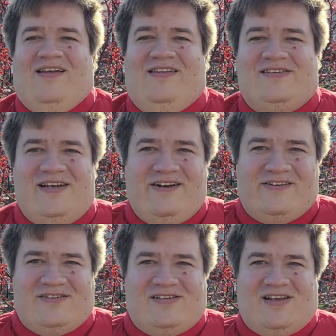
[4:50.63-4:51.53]
The
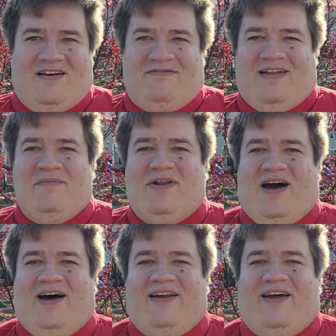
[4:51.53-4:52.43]
cedars of
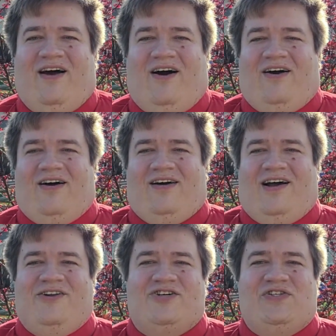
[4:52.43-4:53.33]
Lebanon are
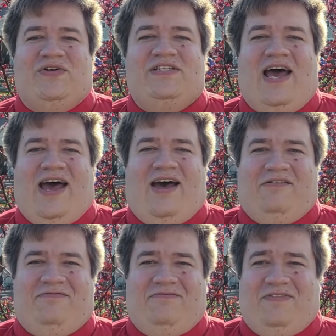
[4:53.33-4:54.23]
understood to
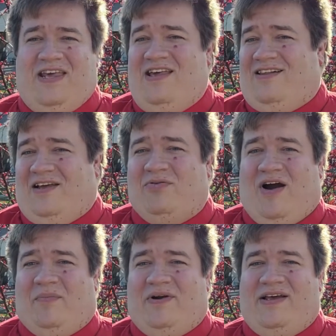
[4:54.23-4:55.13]
have healing
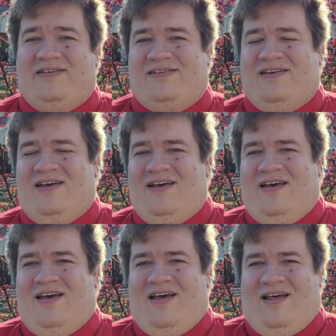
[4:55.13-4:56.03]
properties.
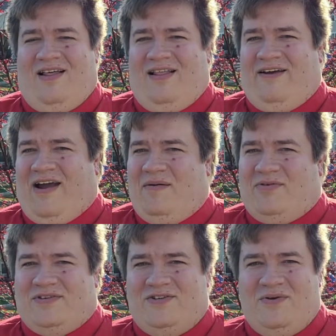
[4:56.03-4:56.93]
They're
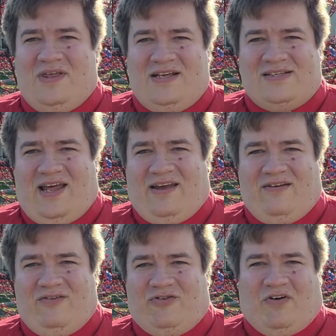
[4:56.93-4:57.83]
able to do things like
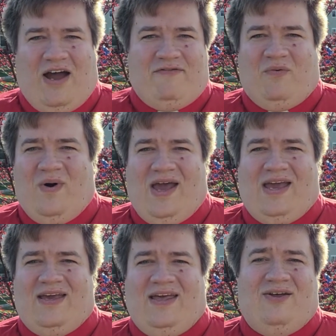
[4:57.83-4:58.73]
drive
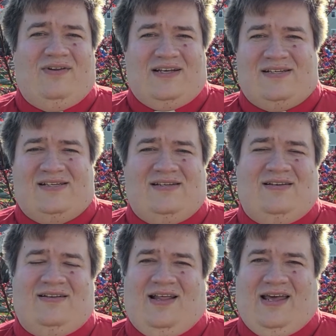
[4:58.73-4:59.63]
away illness,
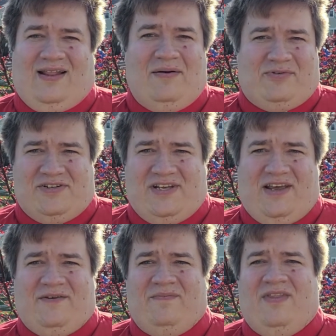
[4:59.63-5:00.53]
like
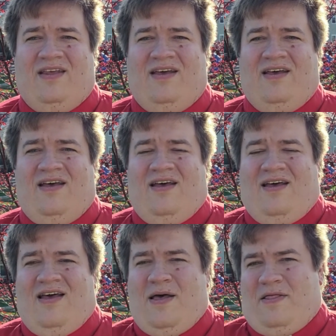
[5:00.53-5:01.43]
leprosy.
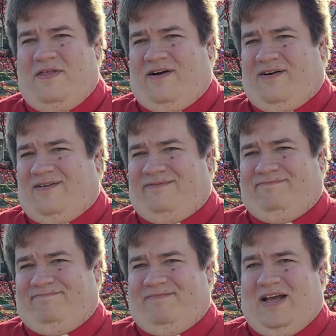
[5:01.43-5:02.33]
They're
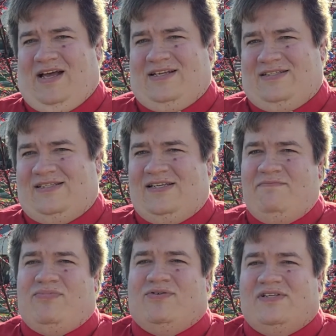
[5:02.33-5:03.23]

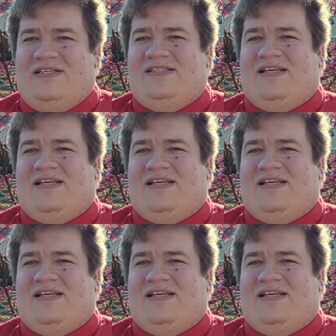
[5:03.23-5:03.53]
symbols and